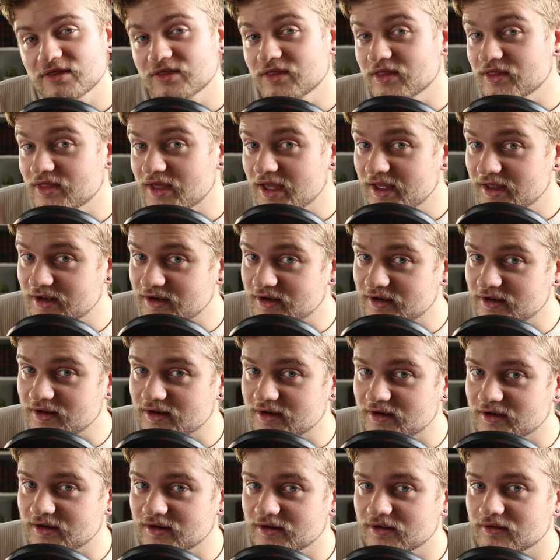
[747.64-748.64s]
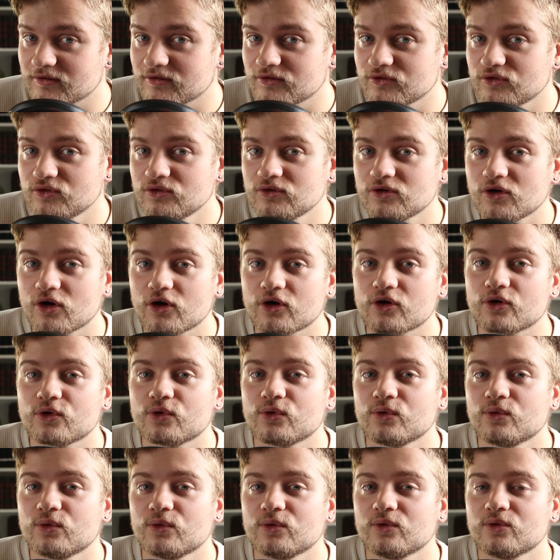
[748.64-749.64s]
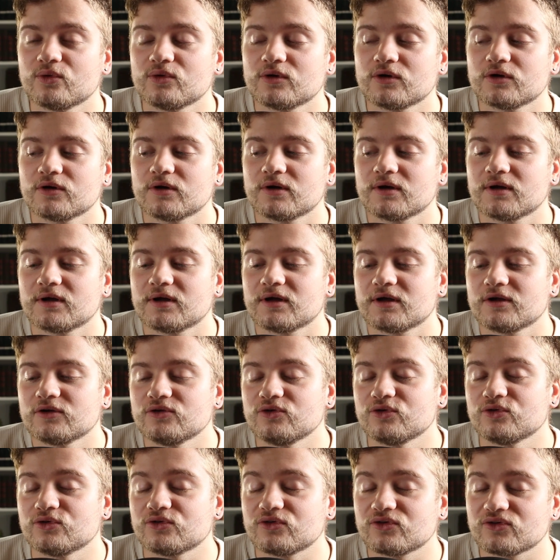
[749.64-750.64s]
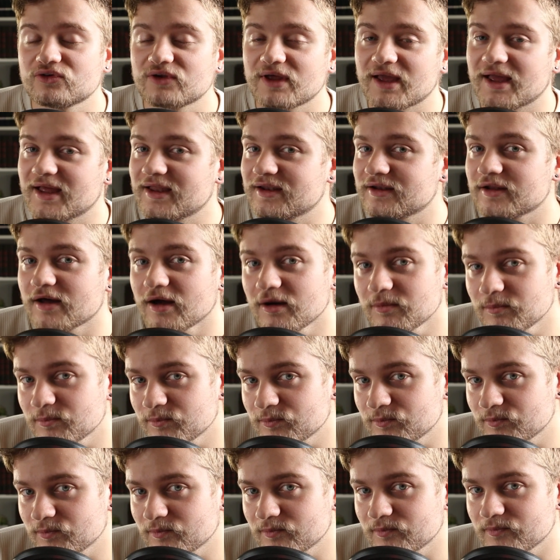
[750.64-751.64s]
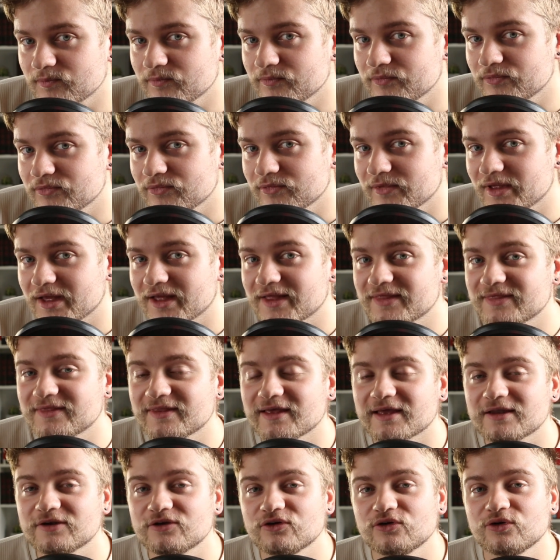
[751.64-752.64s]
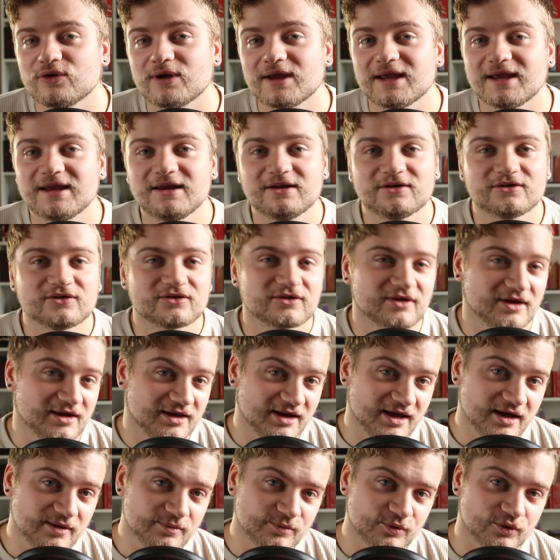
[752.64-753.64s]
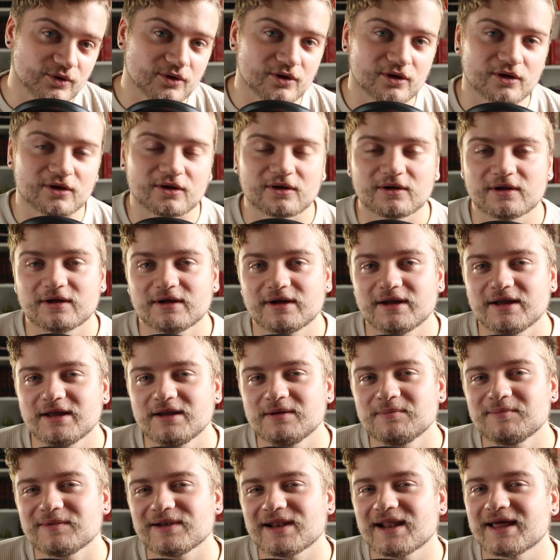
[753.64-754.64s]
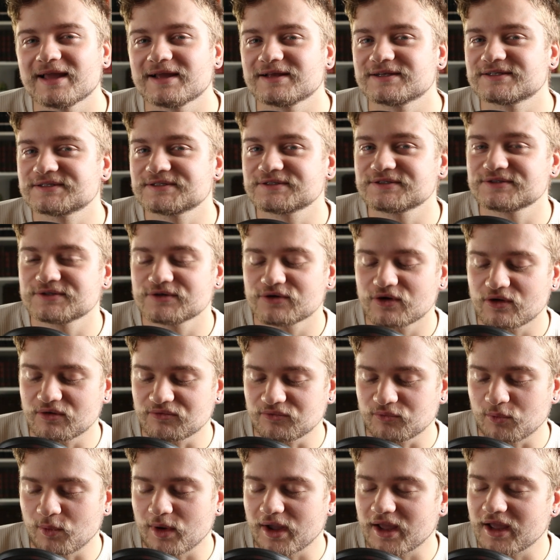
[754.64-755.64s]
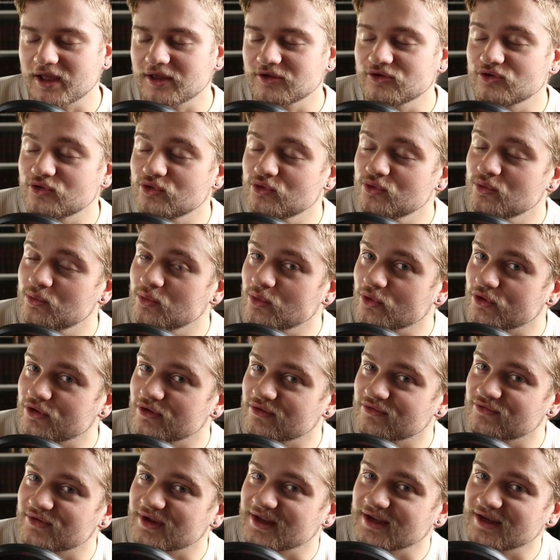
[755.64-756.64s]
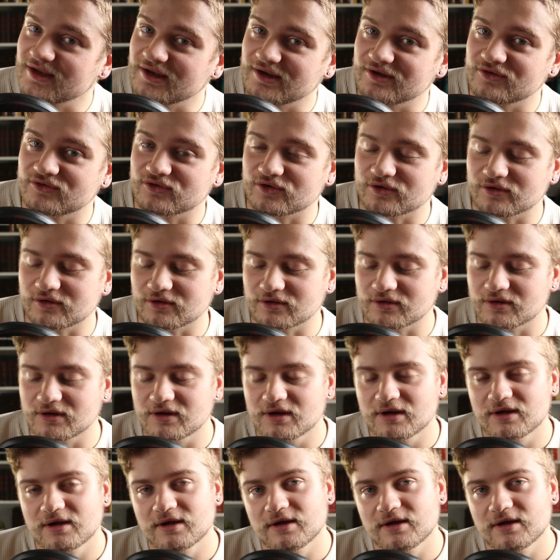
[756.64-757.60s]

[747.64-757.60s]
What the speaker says: Then you go, you stand up, and then you eat an apple in place of where you would have eaten